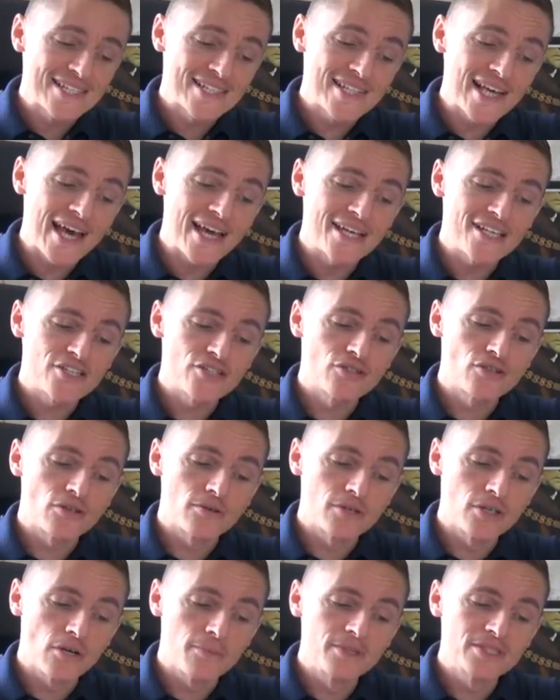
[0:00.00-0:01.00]
say it's
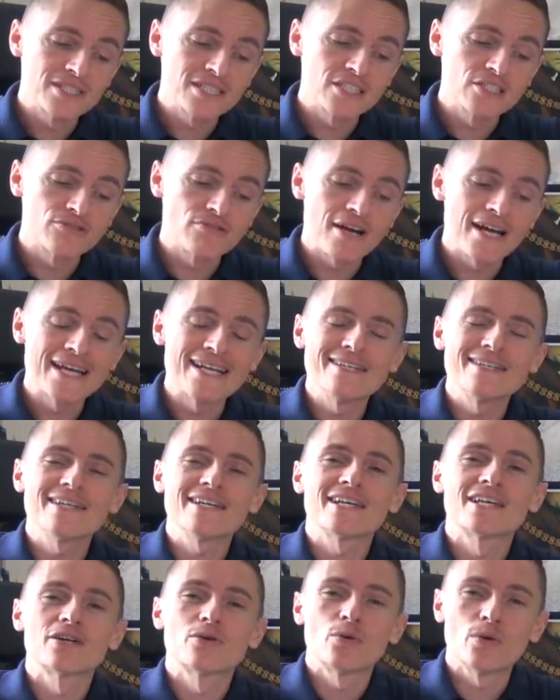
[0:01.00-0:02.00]
chronometer grade
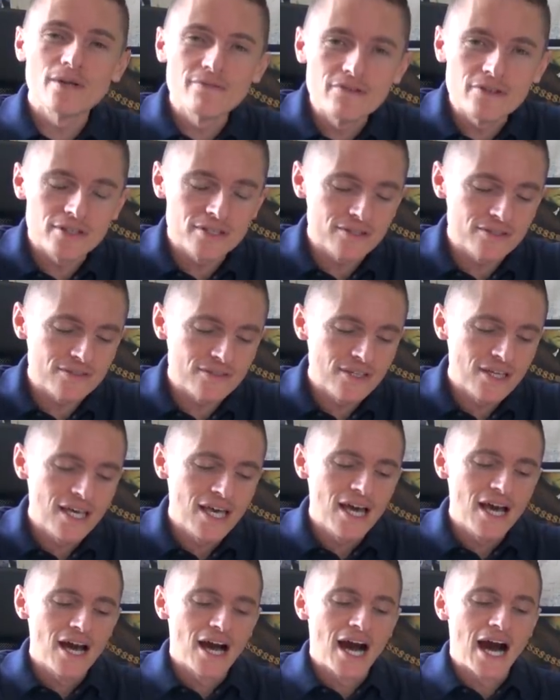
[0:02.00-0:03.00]
equivalent.
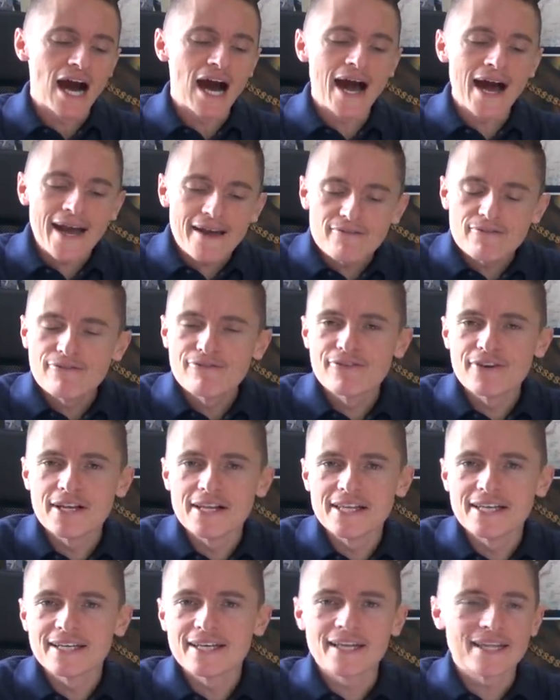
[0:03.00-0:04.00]
I have a
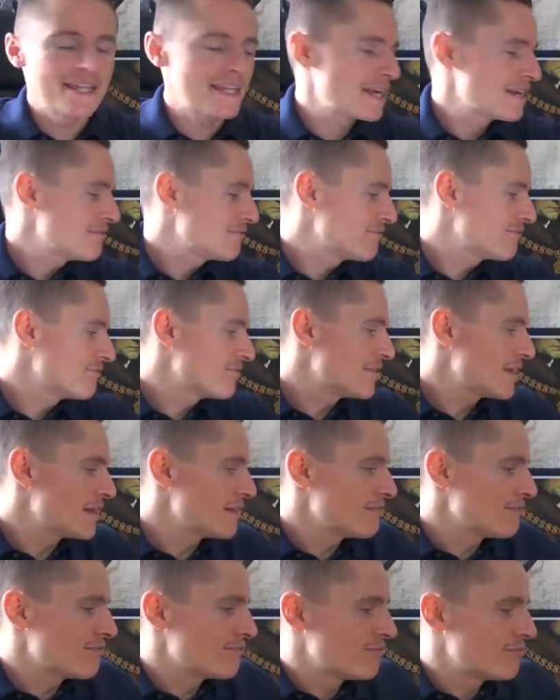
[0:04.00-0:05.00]
feeling
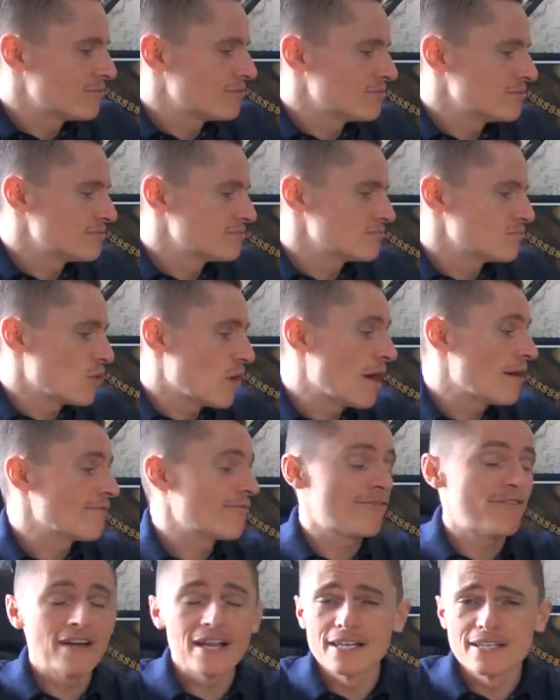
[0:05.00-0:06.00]
I'm
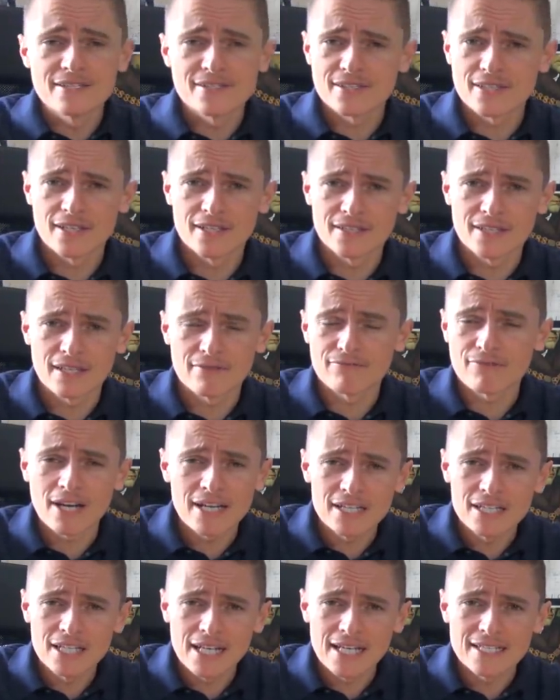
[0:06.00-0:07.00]
fairly certain they've
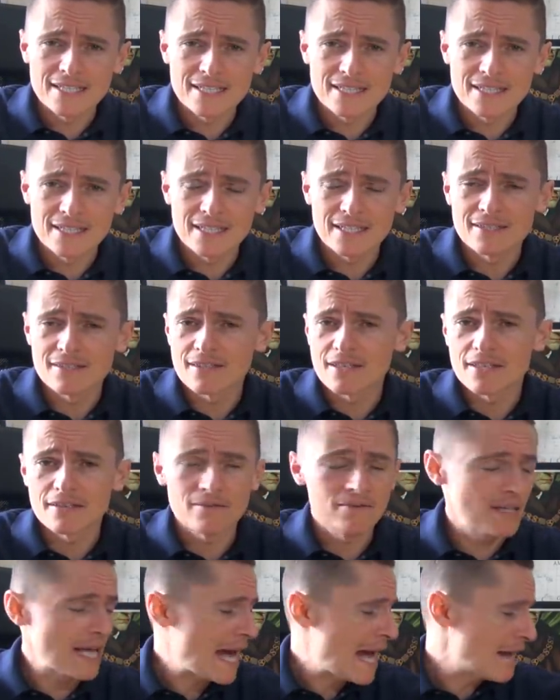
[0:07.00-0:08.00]
regulated it
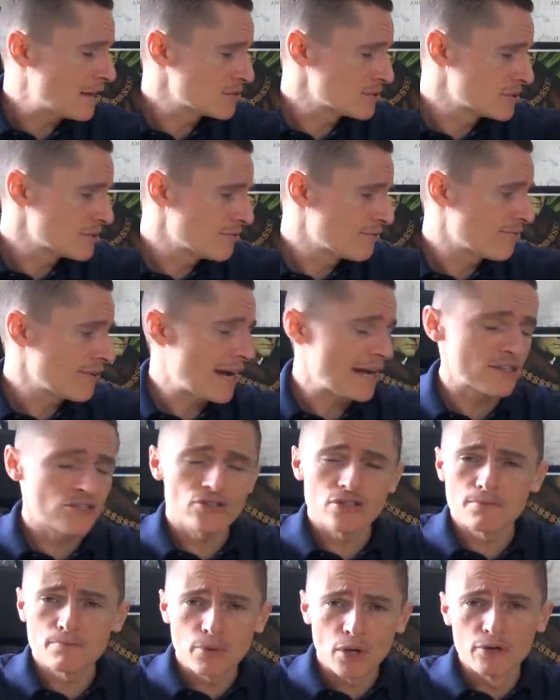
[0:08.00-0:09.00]
out of the
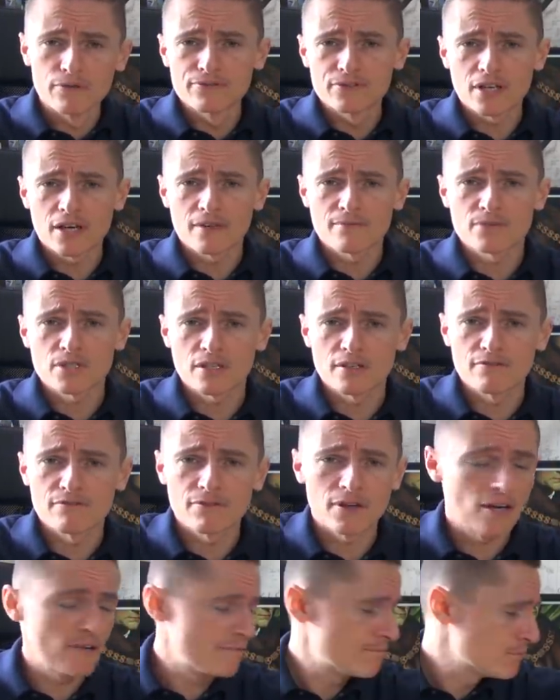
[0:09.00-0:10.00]
factory. Both times
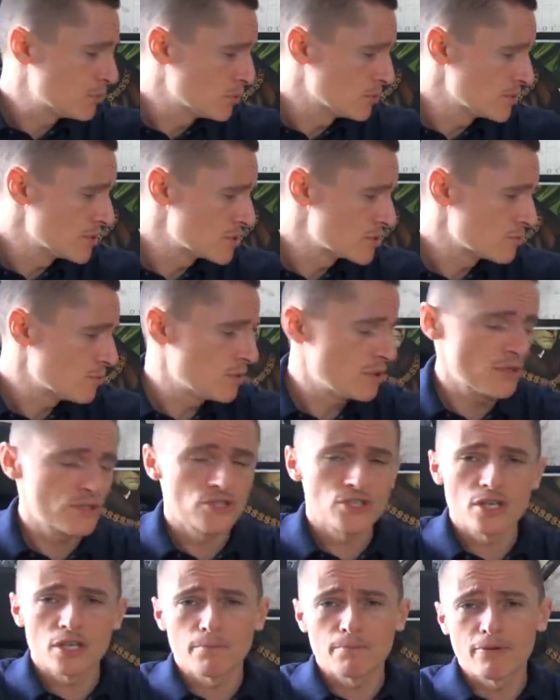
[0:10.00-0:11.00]
I've bought this
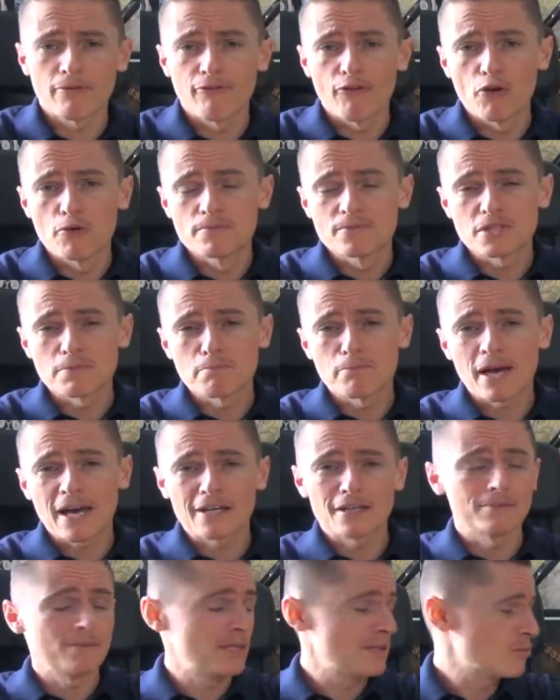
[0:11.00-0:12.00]
watch, it performs
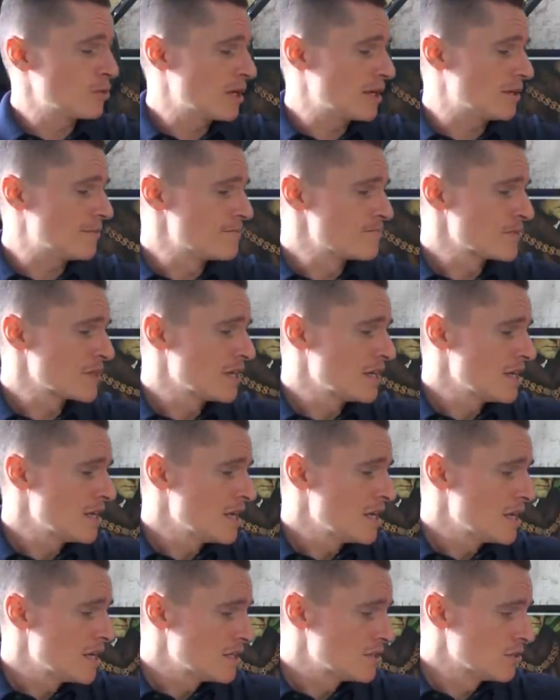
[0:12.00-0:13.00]
impeccably well.
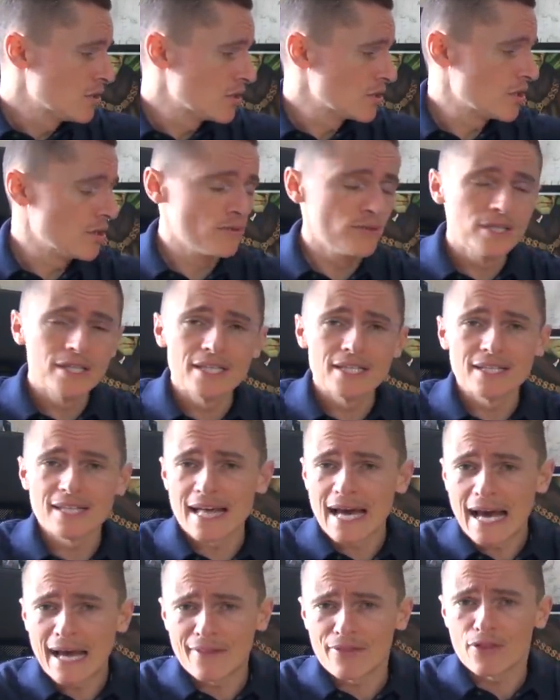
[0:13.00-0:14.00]
Not only
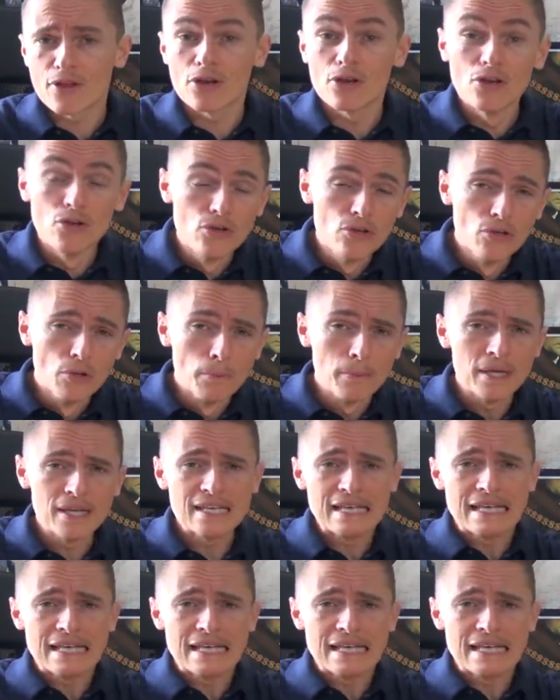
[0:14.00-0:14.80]
that, the lume